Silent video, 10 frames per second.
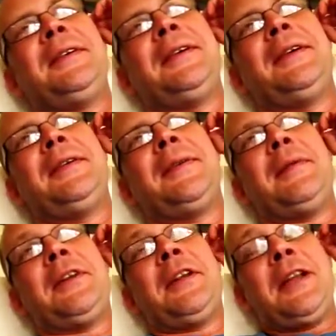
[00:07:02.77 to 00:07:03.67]
I
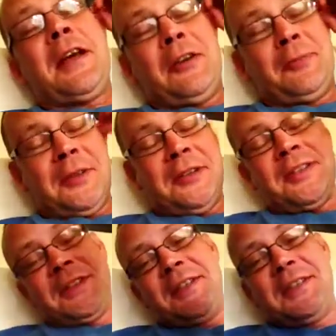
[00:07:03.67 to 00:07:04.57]
mean, I laugh, but
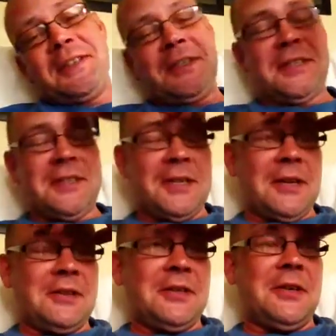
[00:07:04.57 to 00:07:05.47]
this is the
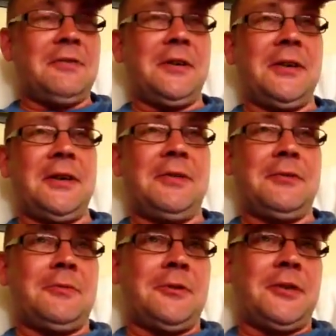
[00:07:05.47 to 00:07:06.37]
kind of stuff I
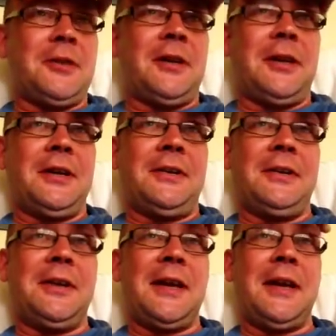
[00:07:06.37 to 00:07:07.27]
was watching, and
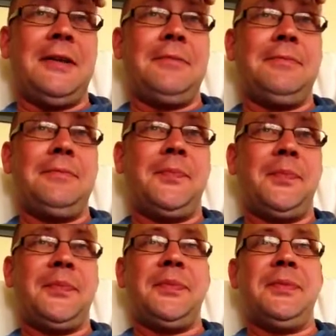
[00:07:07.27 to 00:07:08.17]
again,
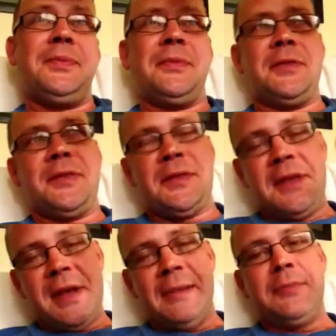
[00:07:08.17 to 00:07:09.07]

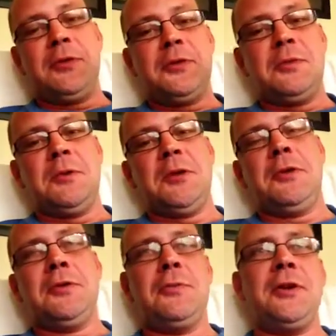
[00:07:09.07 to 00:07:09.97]
that pushed me a
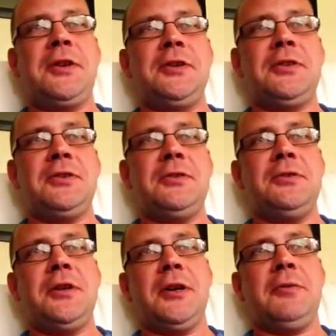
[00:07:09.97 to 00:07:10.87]
long way
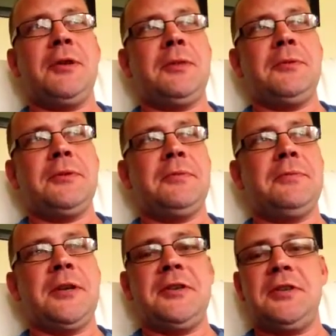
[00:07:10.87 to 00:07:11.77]
to, I'm not
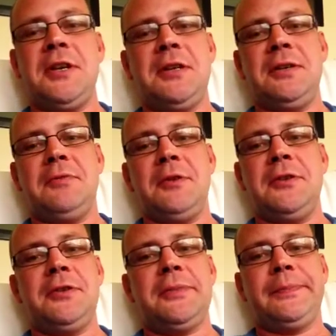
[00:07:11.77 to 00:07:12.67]
bloody standing for this.